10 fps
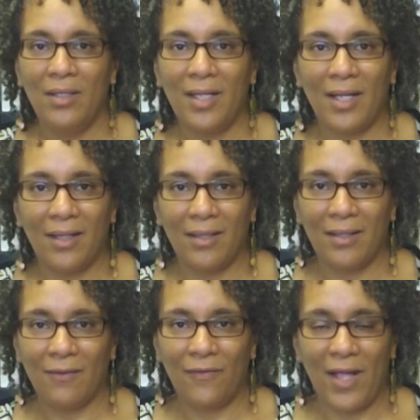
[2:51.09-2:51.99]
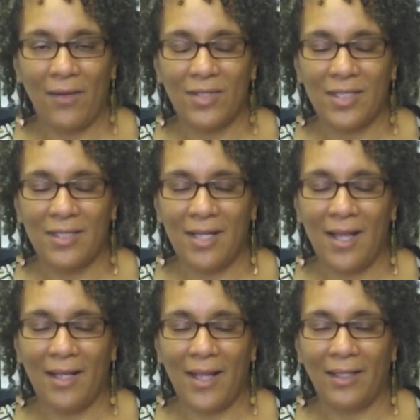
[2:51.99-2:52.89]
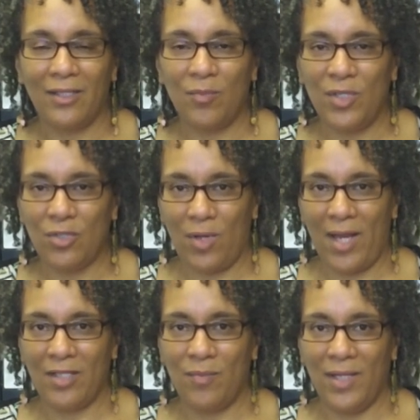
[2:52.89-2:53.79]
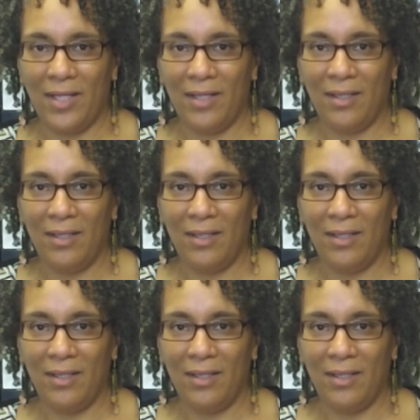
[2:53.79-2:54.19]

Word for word: that the virus is not likely to be transmitted,